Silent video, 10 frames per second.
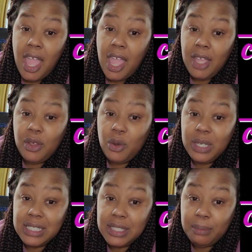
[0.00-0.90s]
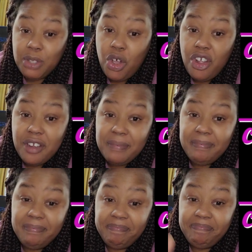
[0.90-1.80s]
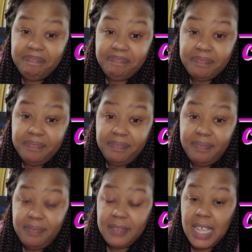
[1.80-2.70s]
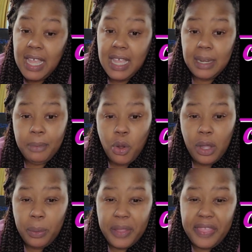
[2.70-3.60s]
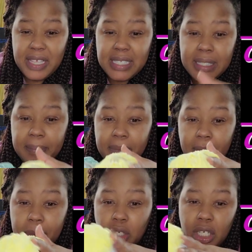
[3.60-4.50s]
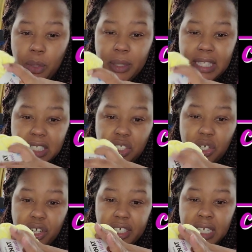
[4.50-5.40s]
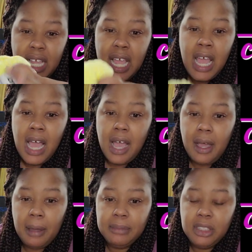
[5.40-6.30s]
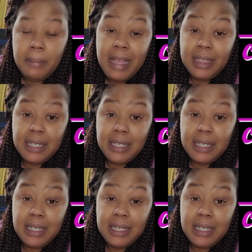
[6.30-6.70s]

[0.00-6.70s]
and go get some yarn. And I'm going with this. I'm going to go with this yarn. To make the